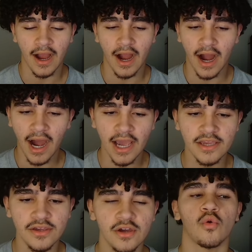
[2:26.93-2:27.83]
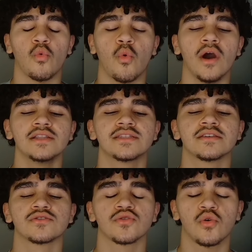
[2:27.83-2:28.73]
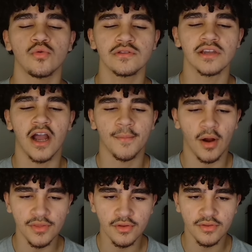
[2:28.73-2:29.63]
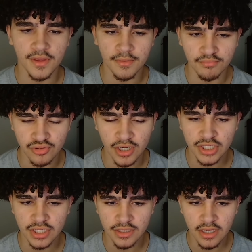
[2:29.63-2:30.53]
I went this whole time under the impression